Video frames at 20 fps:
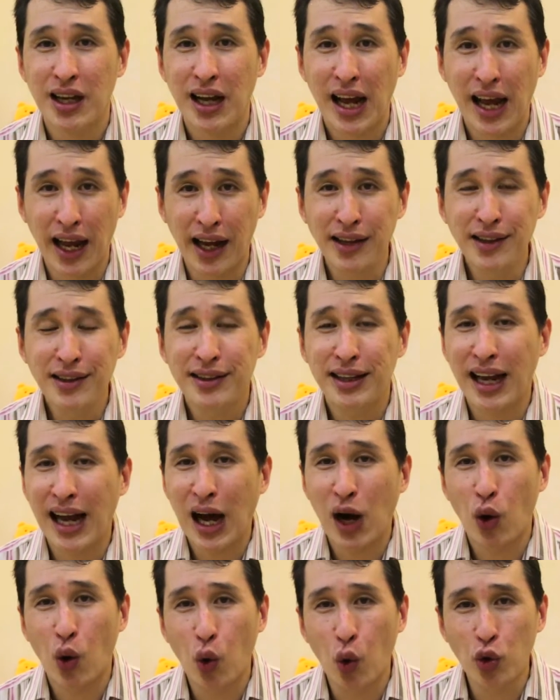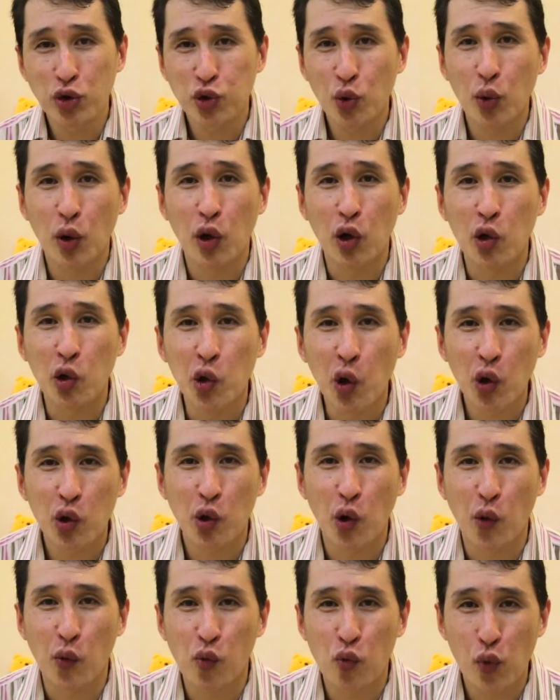And there are also a lot
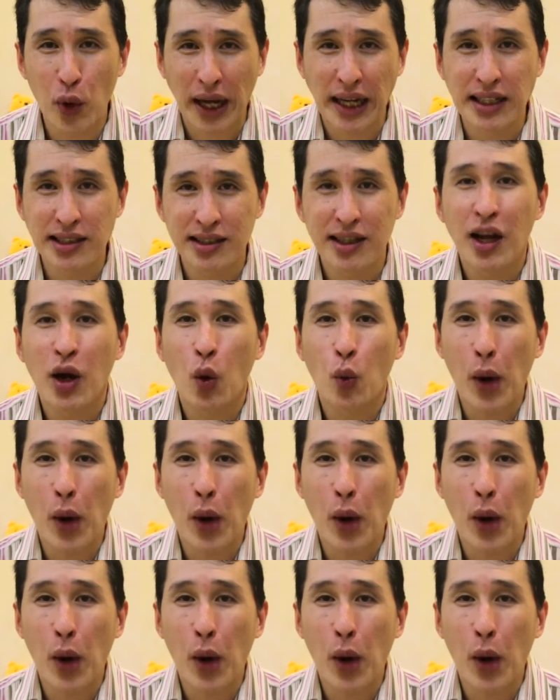of ways